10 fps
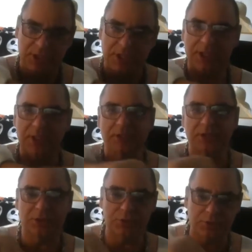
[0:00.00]
and
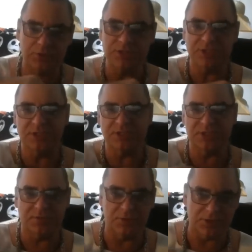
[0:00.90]
use these
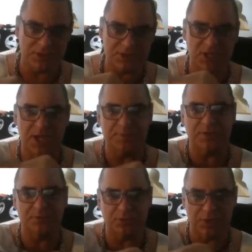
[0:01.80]
different types
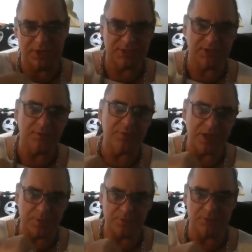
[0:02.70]
of tracing
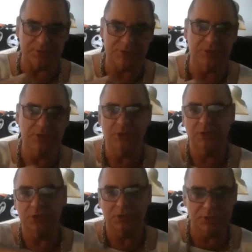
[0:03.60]
papers
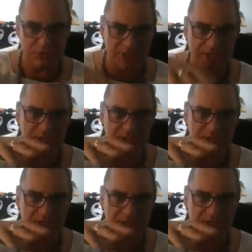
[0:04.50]
to get an